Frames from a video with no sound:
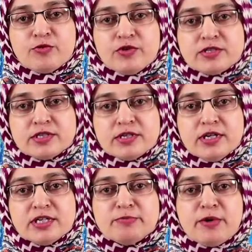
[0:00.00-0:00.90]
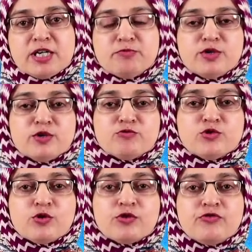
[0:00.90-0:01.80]
Professor, Department of
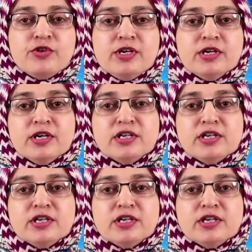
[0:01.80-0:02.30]
Geography,